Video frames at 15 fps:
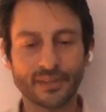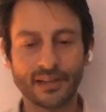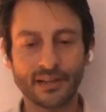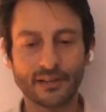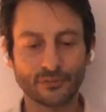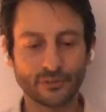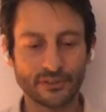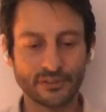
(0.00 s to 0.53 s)

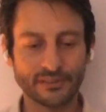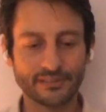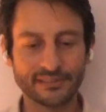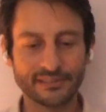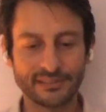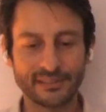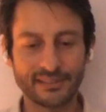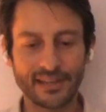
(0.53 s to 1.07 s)
after
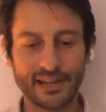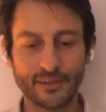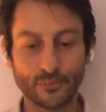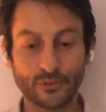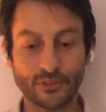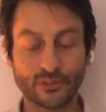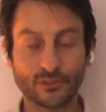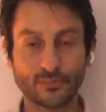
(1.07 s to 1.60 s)
I
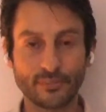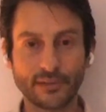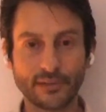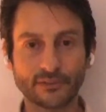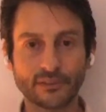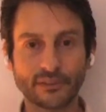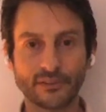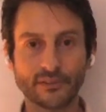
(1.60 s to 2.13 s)
was
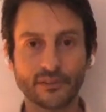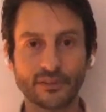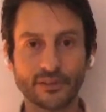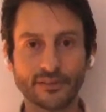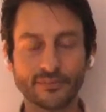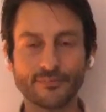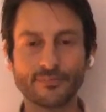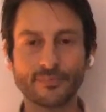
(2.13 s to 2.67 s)
expounding on the